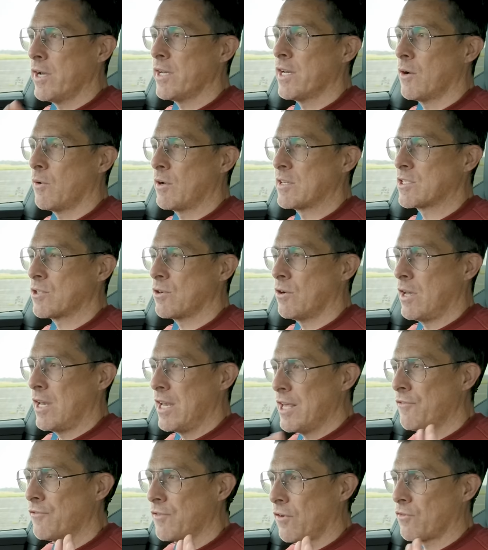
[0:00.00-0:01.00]
I know when to
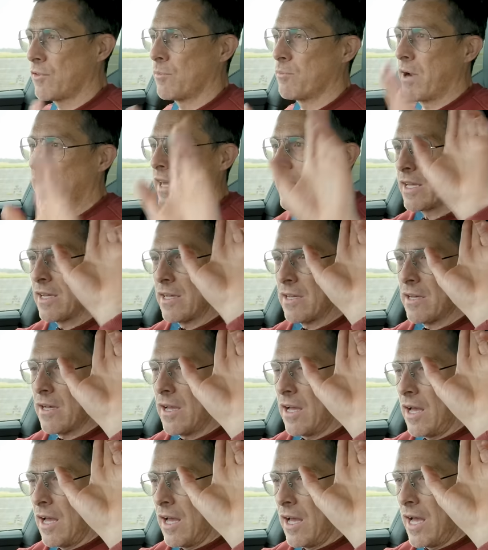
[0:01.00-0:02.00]
lift off the brake
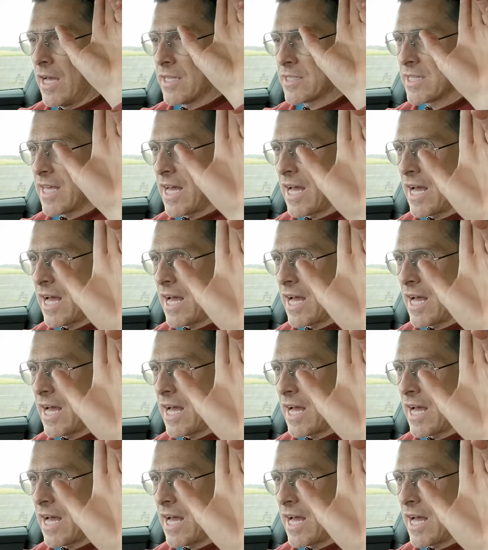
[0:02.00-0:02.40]
as the